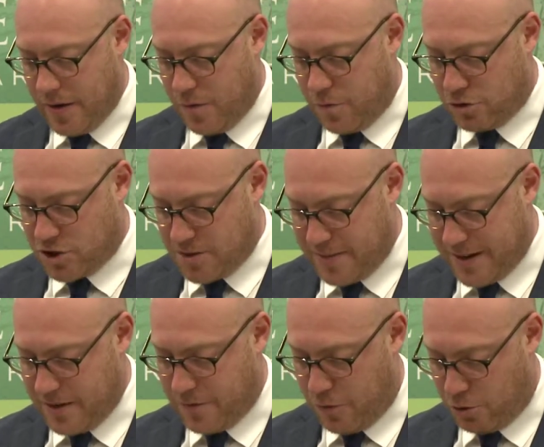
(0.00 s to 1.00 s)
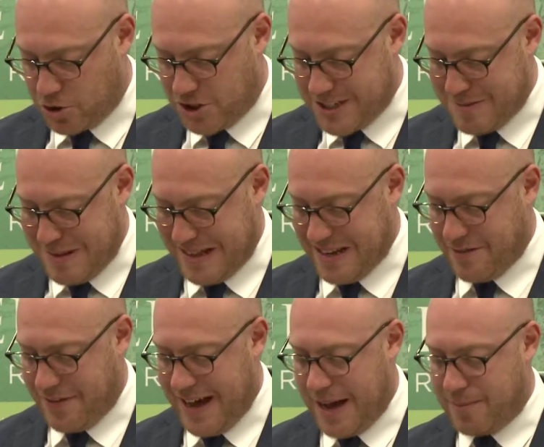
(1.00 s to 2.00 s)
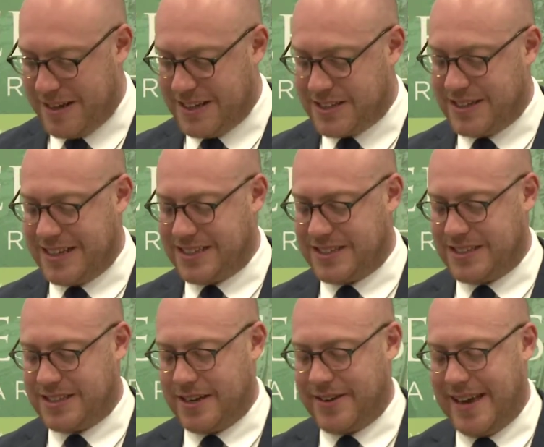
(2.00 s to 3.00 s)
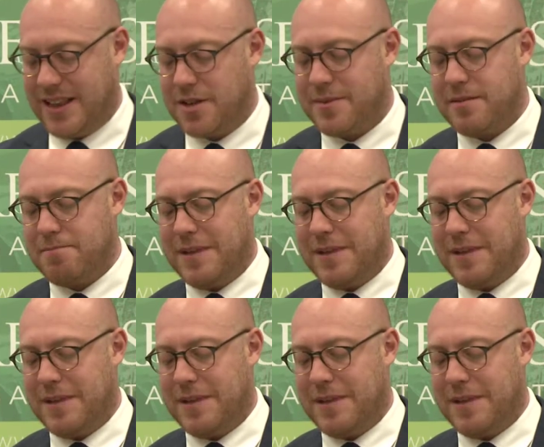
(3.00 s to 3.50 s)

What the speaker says: Foreseeability of harm is a necessary element,